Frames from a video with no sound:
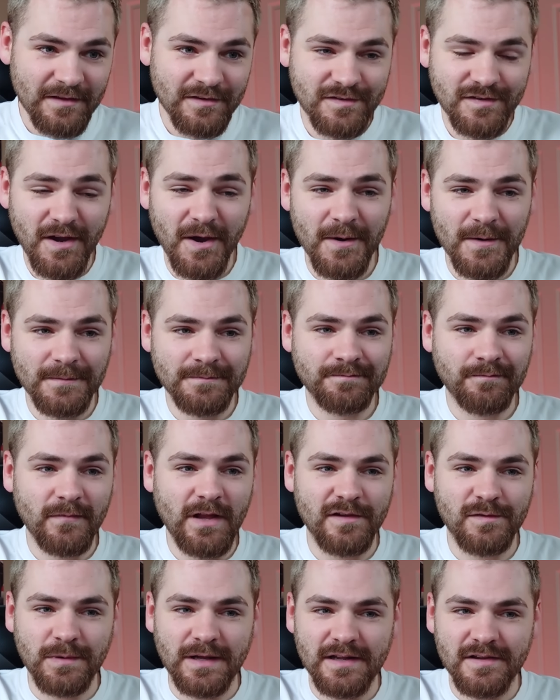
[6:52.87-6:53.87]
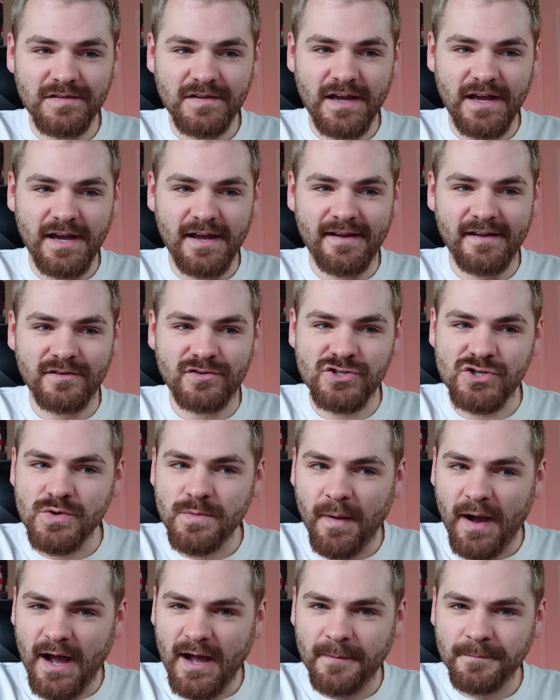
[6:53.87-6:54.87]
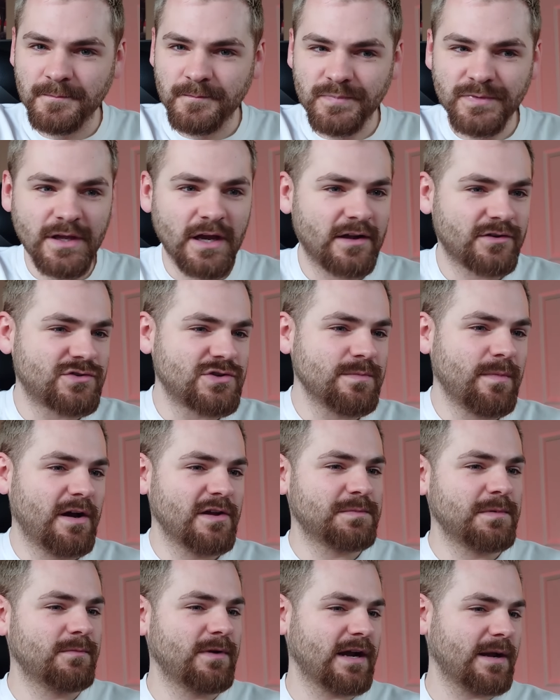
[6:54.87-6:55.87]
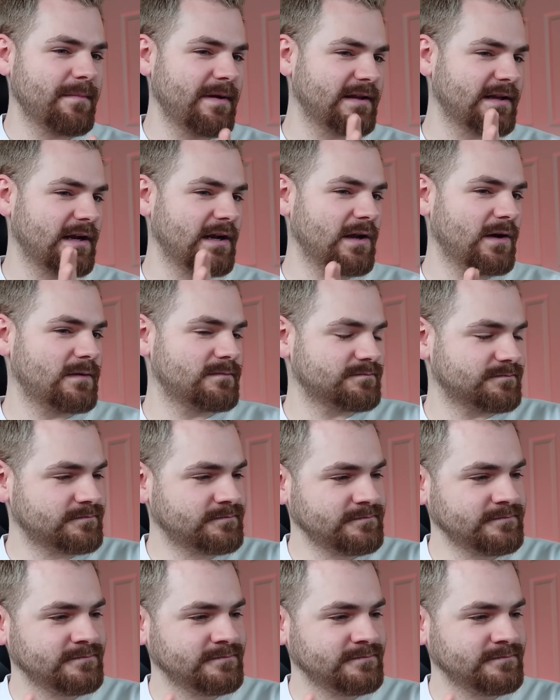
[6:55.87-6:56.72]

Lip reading: So, as well as Chuma. Chuma's been recommended a lot.